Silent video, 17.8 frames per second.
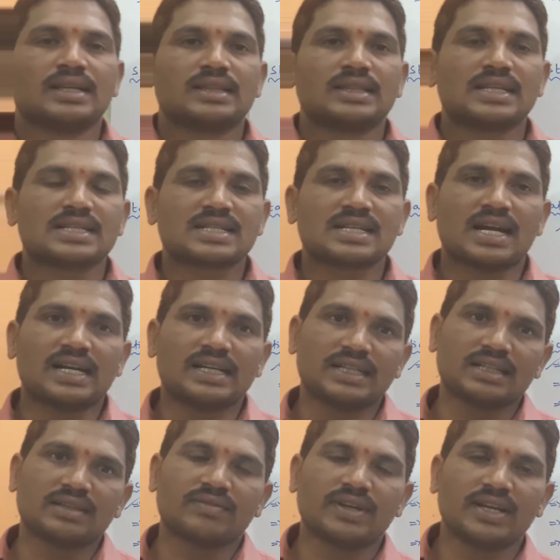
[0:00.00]
the
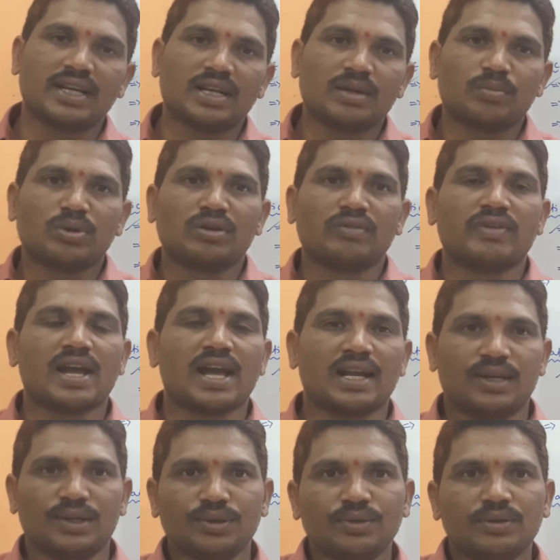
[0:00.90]
static variable
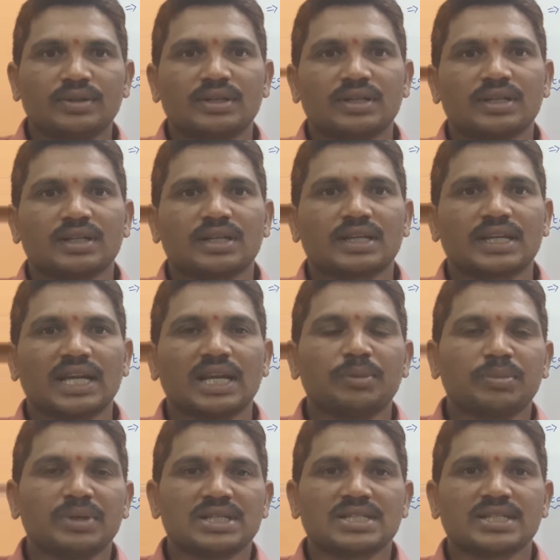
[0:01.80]
value
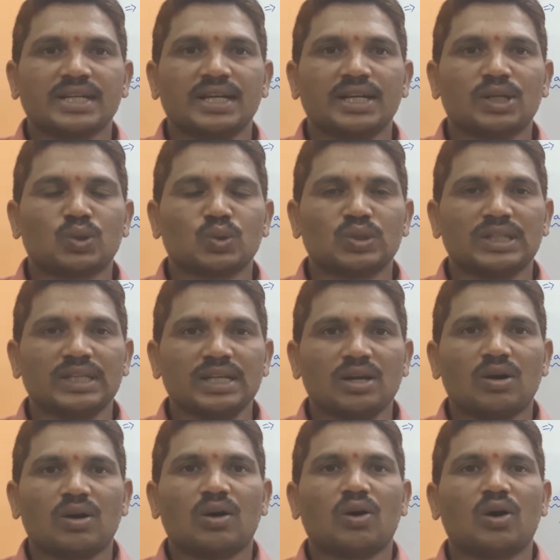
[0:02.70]
can be shared to
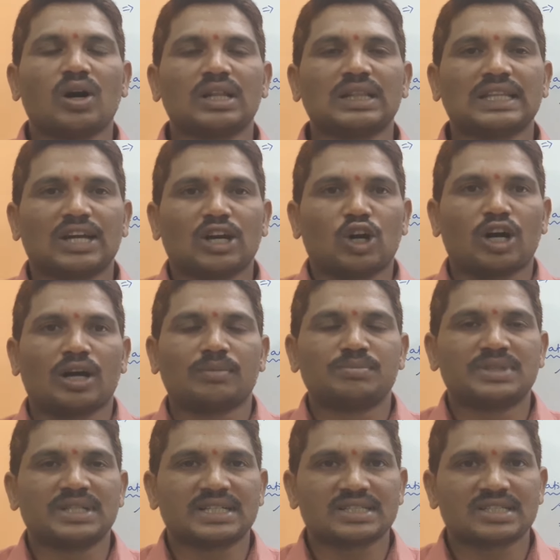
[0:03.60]
the all the
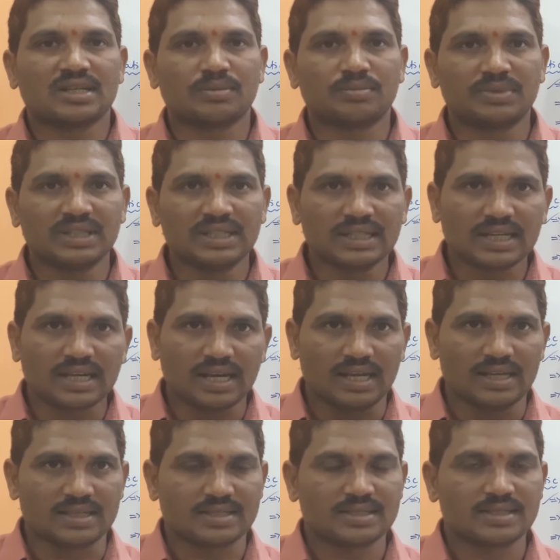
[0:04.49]
objects of the
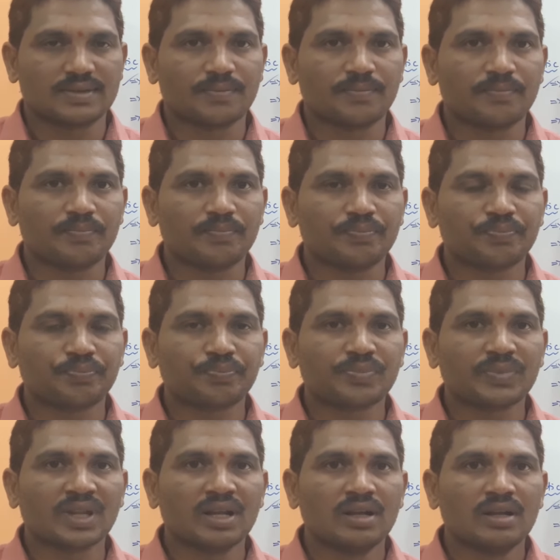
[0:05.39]
class.
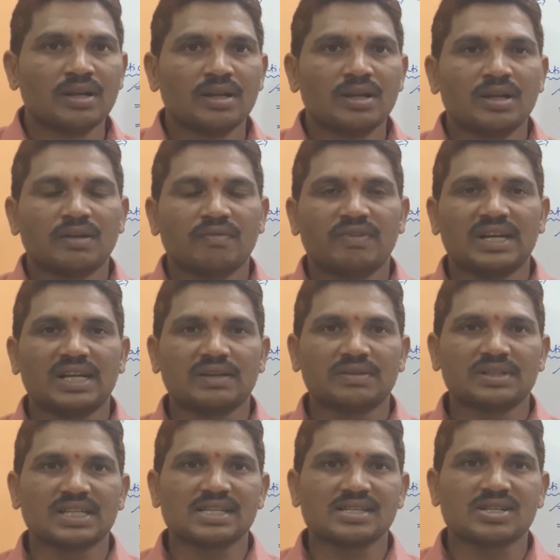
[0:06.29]

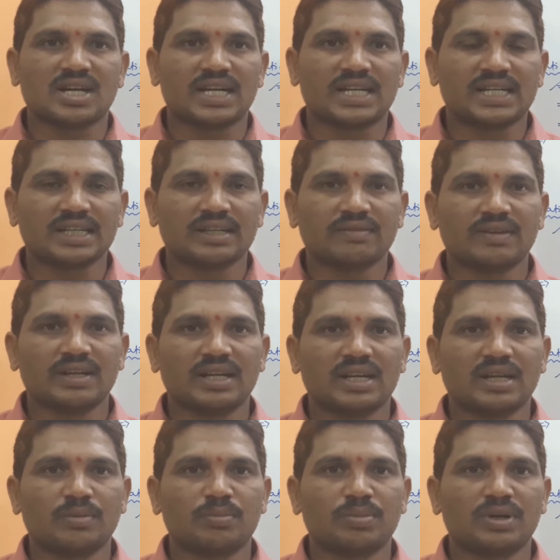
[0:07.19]
Whenever the static
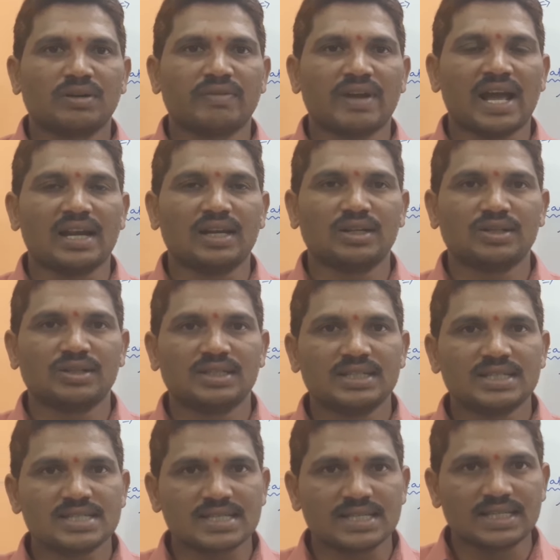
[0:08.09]
variable value
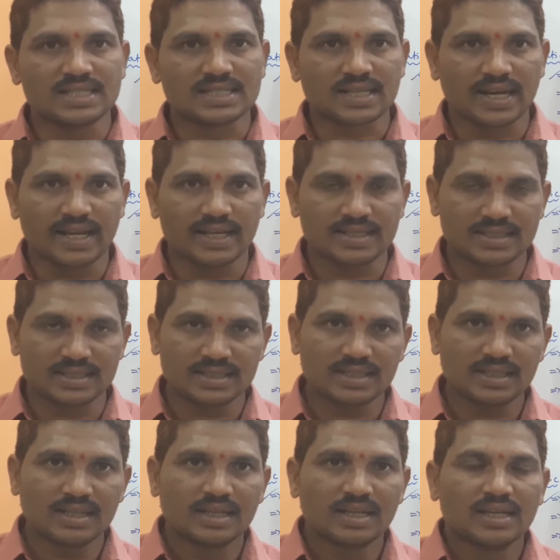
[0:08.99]
is
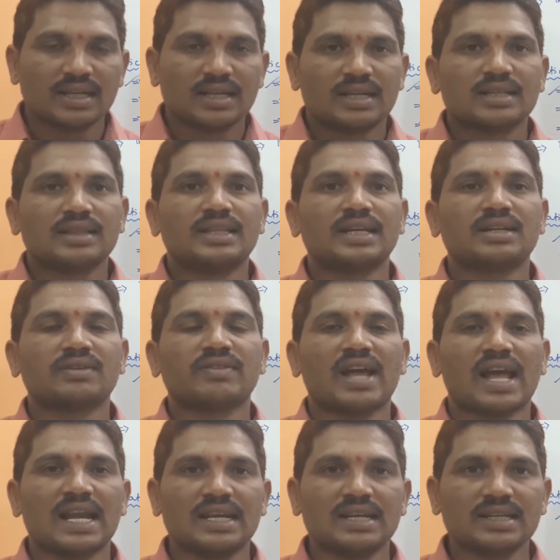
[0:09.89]
initialized, that
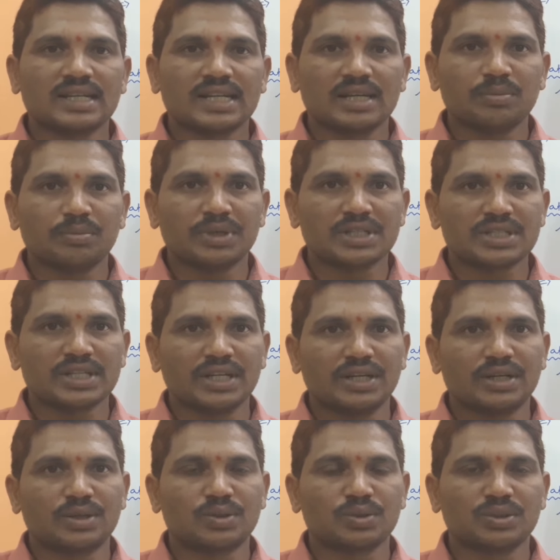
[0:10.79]
value can be
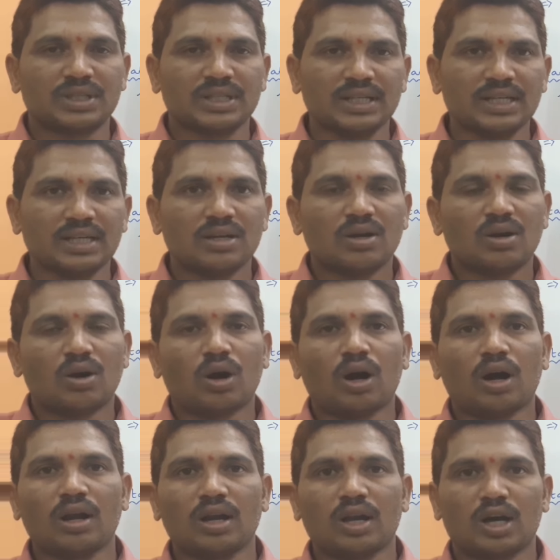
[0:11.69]
shared to the
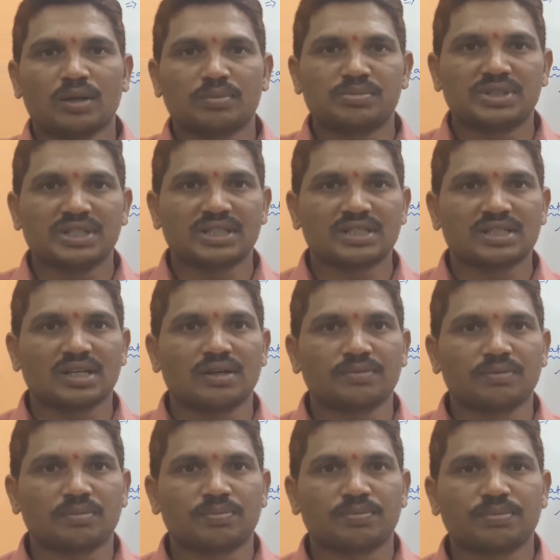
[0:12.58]
all objects
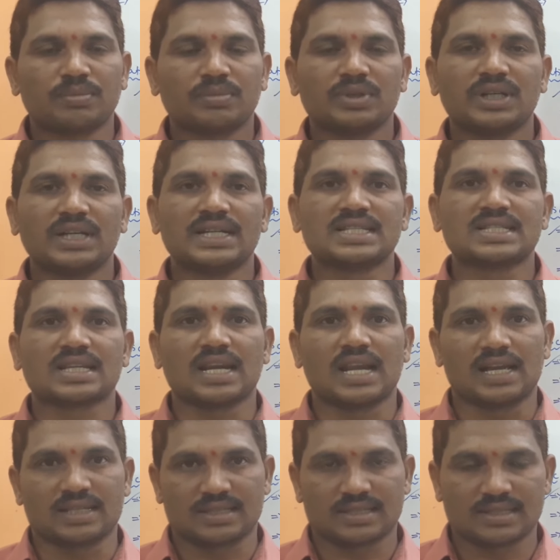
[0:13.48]
of its
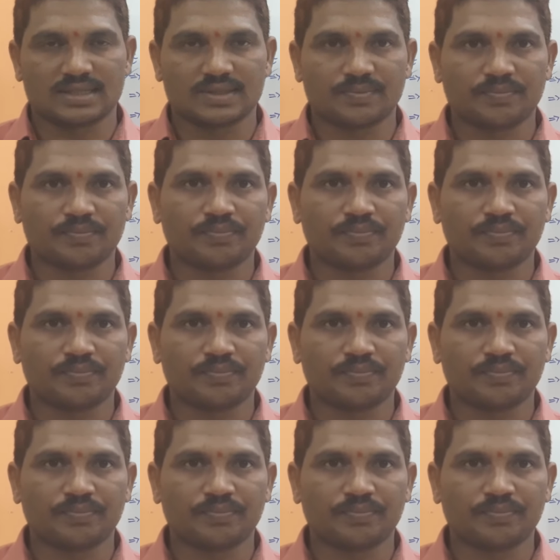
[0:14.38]
class.